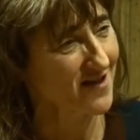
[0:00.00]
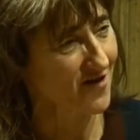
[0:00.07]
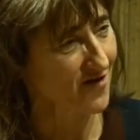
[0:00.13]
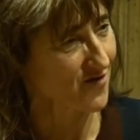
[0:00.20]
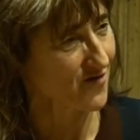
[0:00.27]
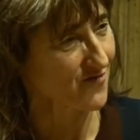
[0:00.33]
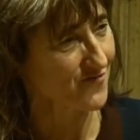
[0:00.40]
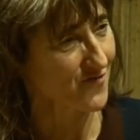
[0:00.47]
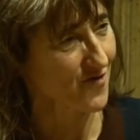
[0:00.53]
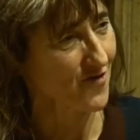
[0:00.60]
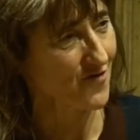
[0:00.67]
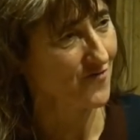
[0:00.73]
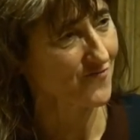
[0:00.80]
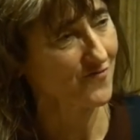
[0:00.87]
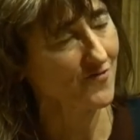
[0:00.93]
of,
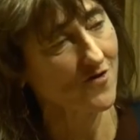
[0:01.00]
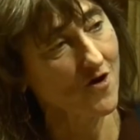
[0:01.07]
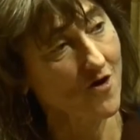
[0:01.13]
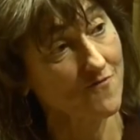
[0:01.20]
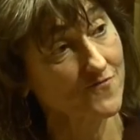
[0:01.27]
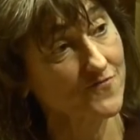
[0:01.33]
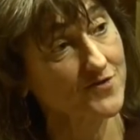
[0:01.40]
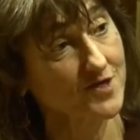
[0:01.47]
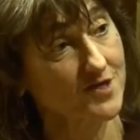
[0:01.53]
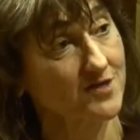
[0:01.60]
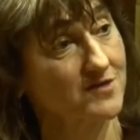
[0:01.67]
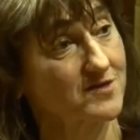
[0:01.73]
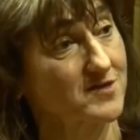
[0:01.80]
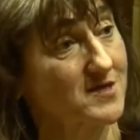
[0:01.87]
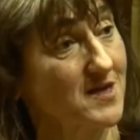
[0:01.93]
of
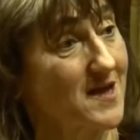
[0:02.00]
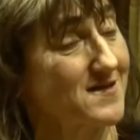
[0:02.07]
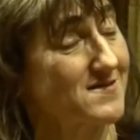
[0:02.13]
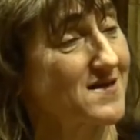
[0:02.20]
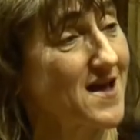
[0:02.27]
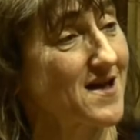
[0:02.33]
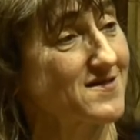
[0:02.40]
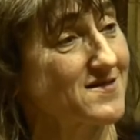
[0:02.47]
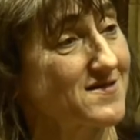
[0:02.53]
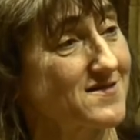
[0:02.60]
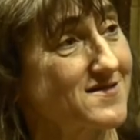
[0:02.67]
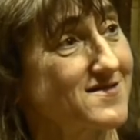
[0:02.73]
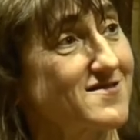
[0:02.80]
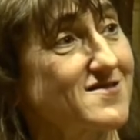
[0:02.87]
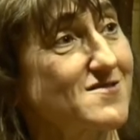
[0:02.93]
confidence and, and
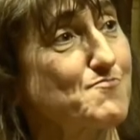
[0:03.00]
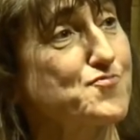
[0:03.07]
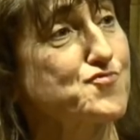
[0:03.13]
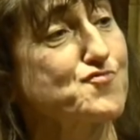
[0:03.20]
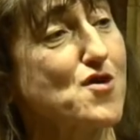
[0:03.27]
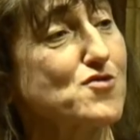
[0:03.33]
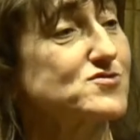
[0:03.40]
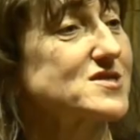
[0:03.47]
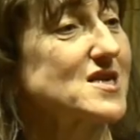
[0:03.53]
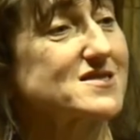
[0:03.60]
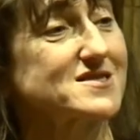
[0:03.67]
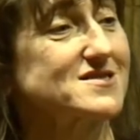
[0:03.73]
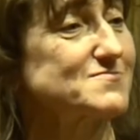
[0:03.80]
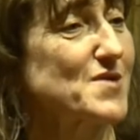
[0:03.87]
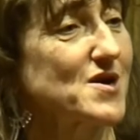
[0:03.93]
the
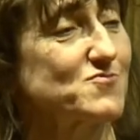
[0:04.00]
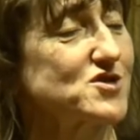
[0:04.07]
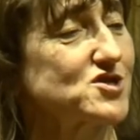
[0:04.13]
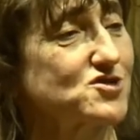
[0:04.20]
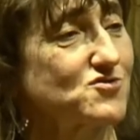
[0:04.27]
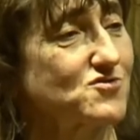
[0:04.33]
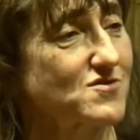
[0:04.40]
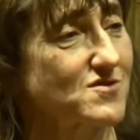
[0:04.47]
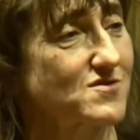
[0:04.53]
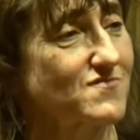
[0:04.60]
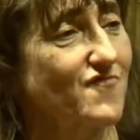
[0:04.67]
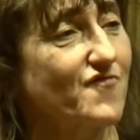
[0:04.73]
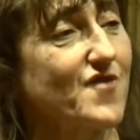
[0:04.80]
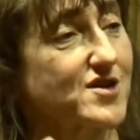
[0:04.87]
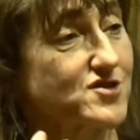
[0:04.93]
processes by which you
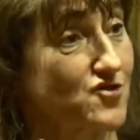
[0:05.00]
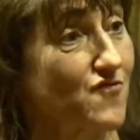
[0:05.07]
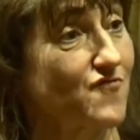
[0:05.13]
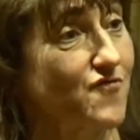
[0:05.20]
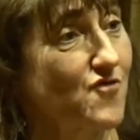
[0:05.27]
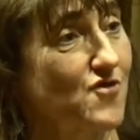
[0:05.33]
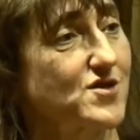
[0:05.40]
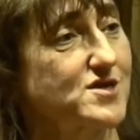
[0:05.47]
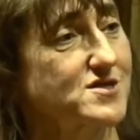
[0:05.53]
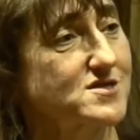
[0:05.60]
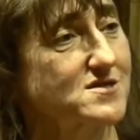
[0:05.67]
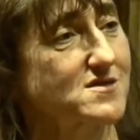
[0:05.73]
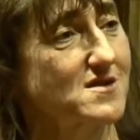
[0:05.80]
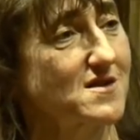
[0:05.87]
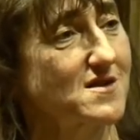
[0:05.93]
can find your
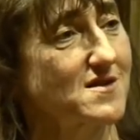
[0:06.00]
voice,